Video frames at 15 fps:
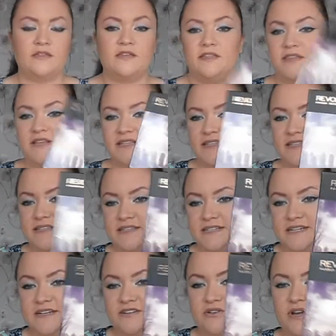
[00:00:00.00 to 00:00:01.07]
Then this is the
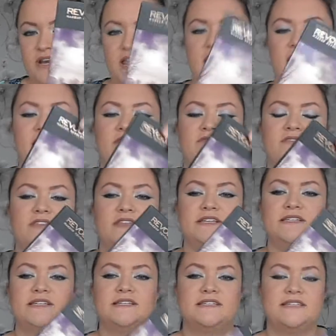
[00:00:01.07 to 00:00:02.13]
Dead or Alive.
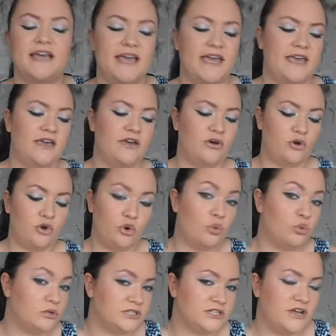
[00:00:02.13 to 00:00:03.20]
This is a
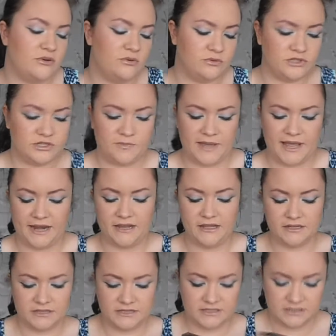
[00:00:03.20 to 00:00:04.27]
cool toned
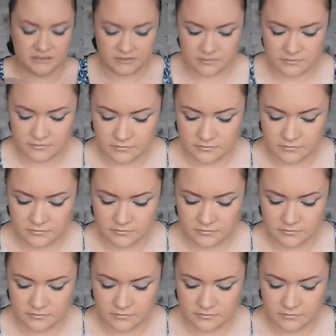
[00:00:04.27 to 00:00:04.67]
palette.